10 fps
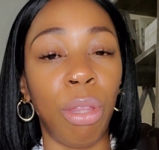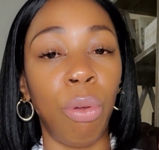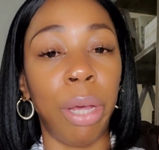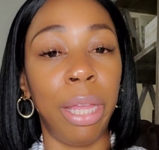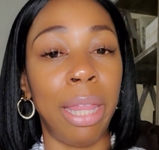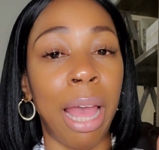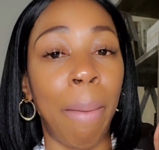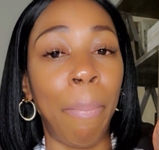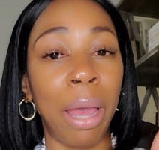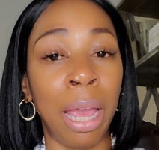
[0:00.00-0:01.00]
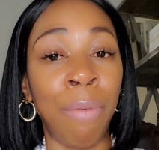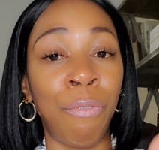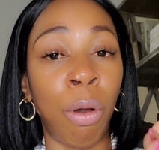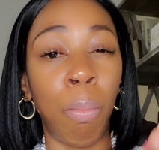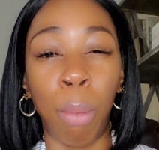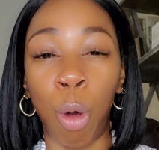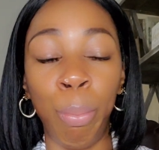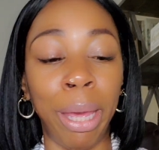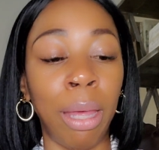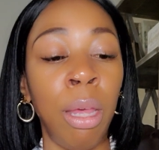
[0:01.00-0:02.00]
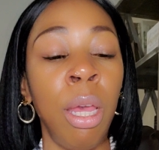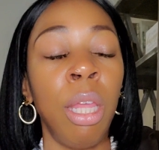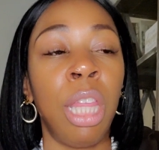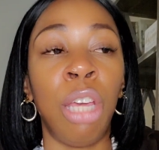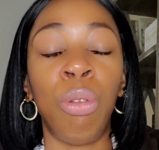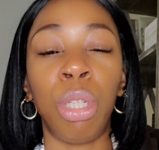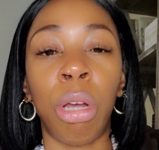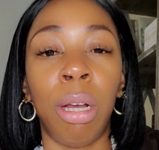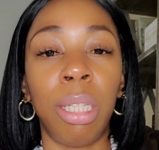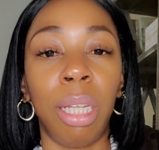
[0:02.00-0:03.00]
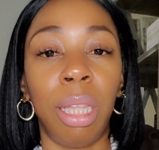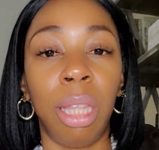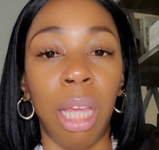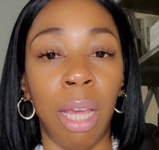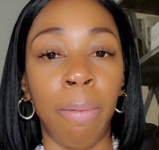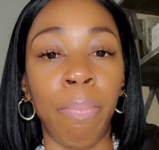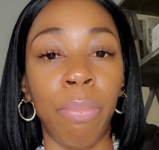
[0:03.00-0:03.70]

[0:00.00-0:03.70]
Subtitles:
through in that painful moment, then you start to think,